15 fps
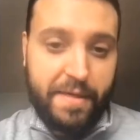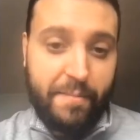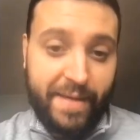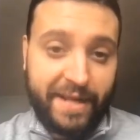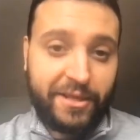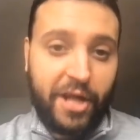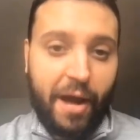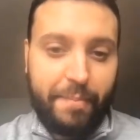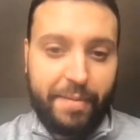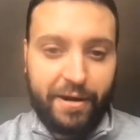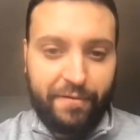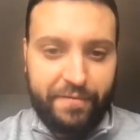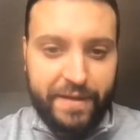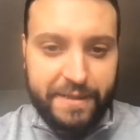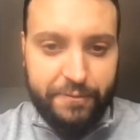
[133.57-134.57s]
main
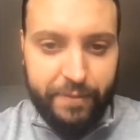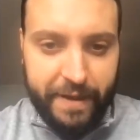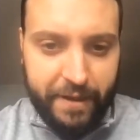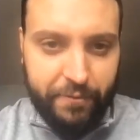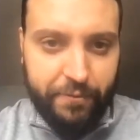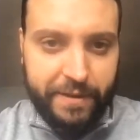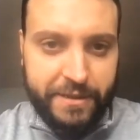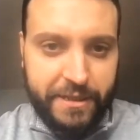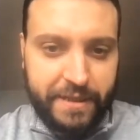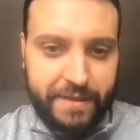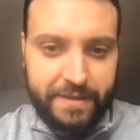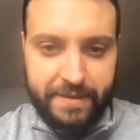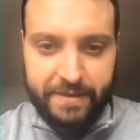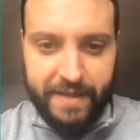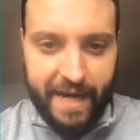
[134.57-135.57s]
topic of this week, which
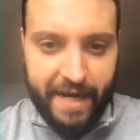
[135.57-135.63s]
is